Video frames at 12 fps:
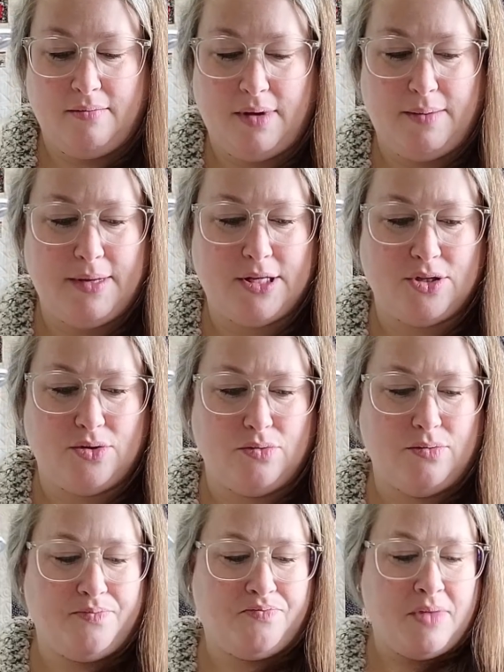Maybe two.
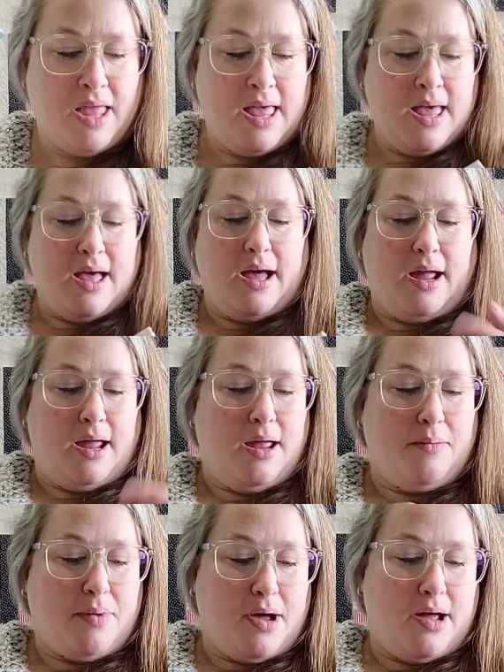I
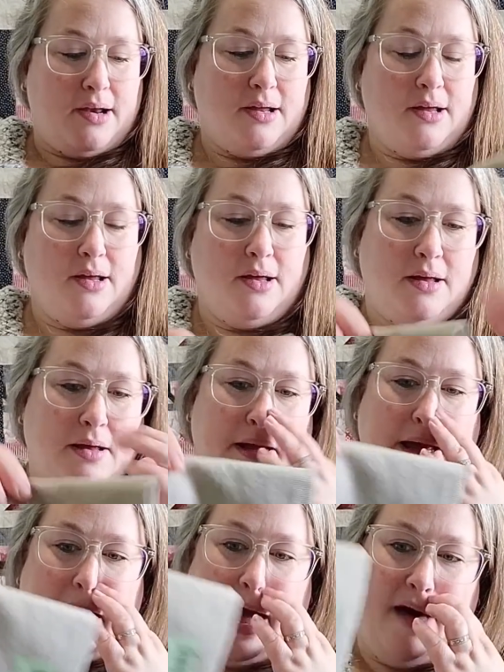had bought
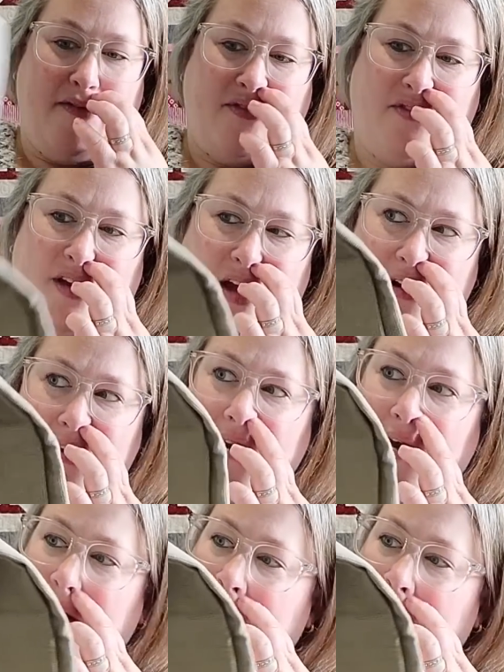a half yard